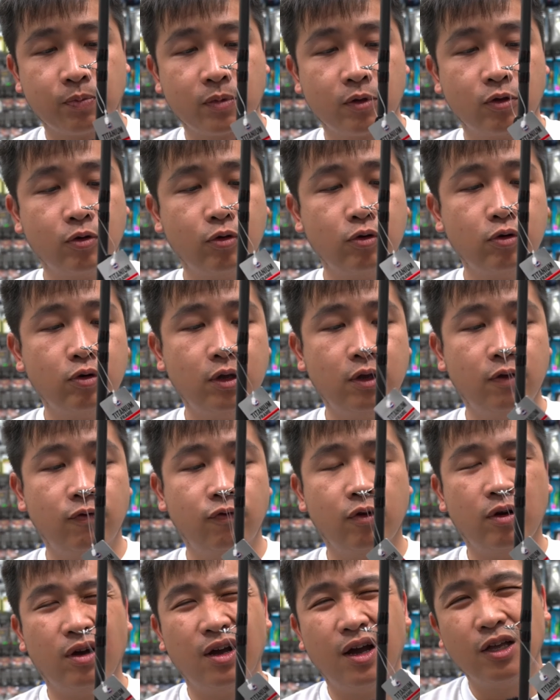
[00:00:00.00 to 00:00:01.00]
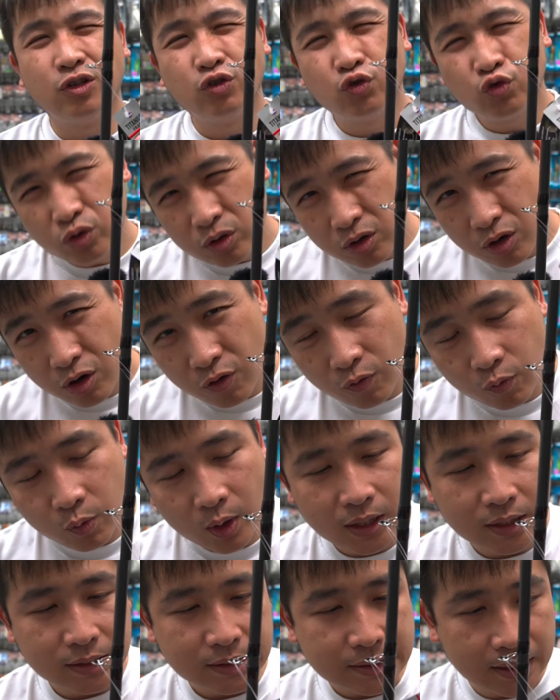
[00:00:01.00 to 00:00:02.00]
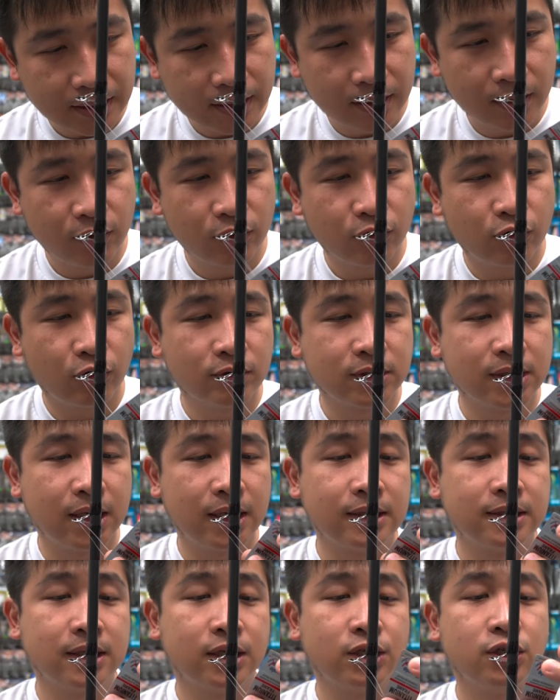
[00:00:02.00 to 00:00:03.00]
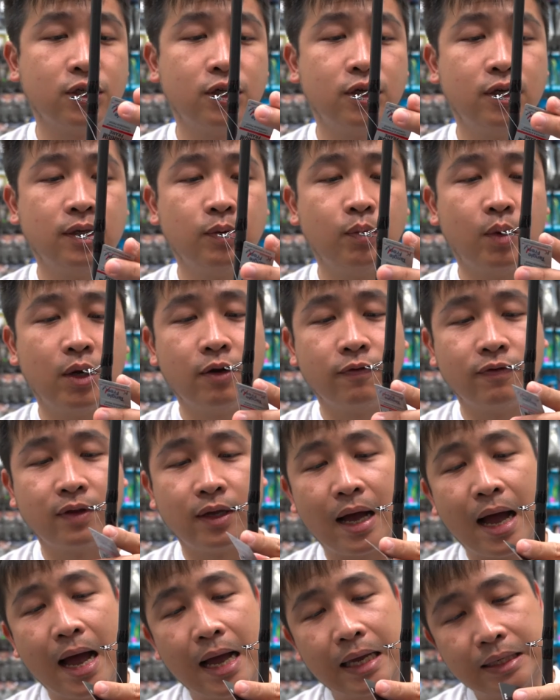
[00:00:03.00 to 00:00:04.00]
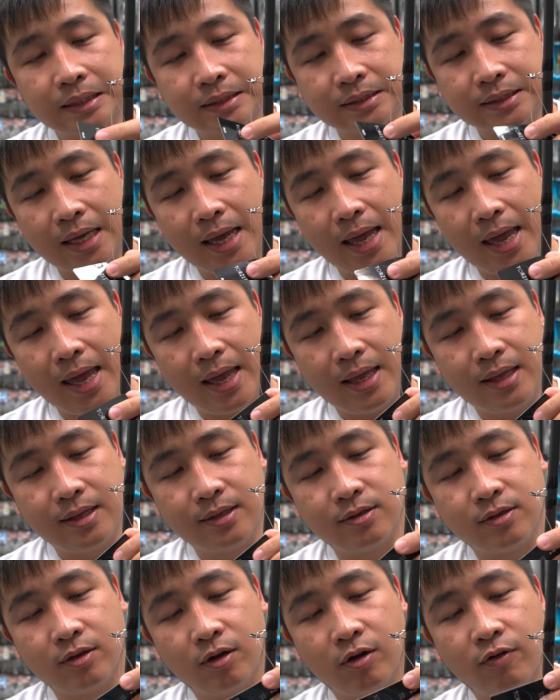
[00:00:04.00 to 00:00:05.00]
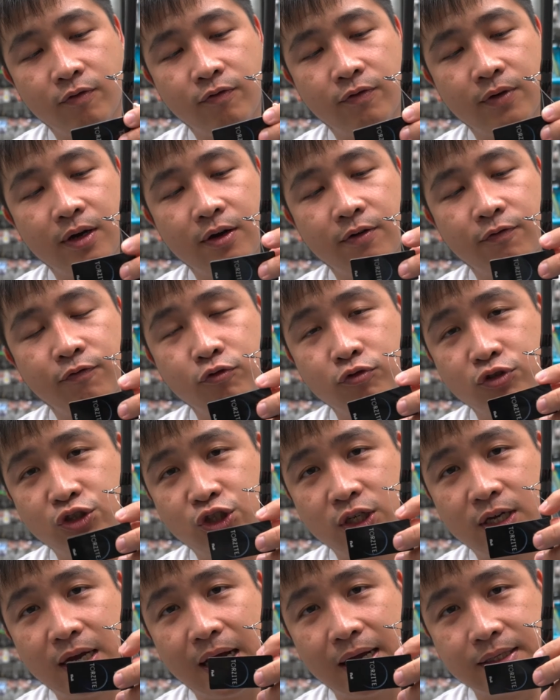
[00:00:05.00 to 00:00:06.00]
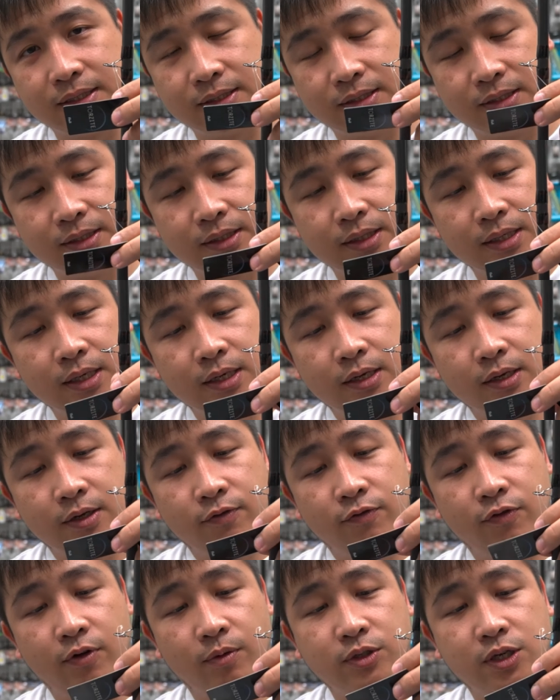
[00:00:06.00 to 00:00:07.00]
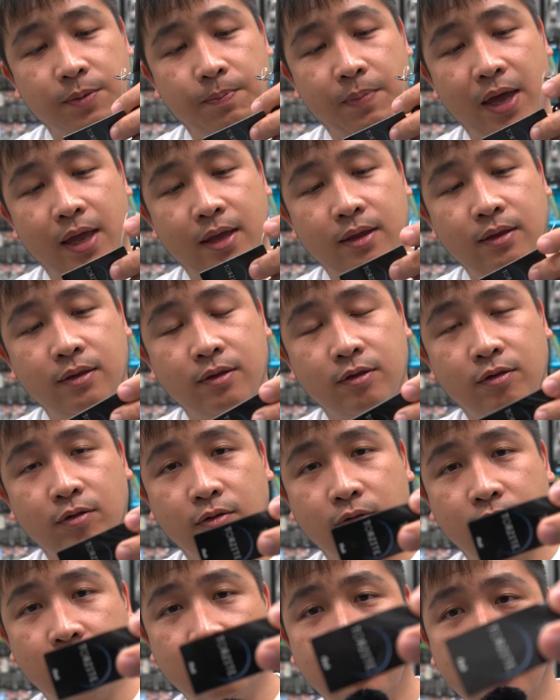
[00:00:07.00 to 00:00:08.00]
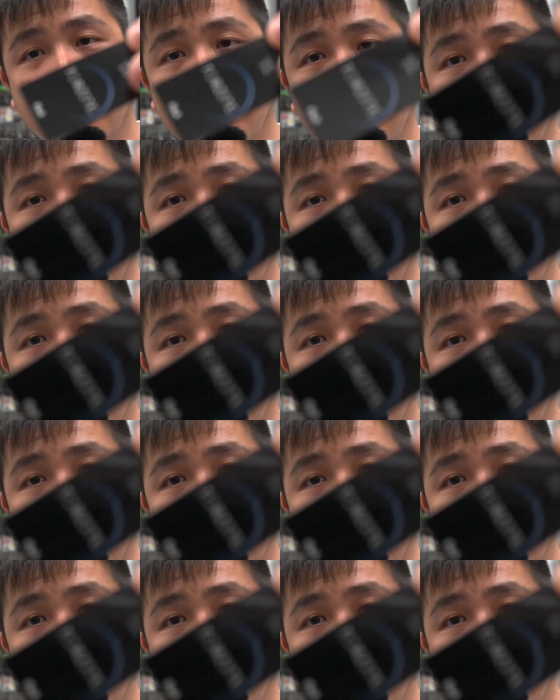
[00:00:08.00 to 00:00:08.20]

So if you are unsure of what is Titanium Torzite, it's actually one of the highest ends of uh, Fuji guides from Japan. So this is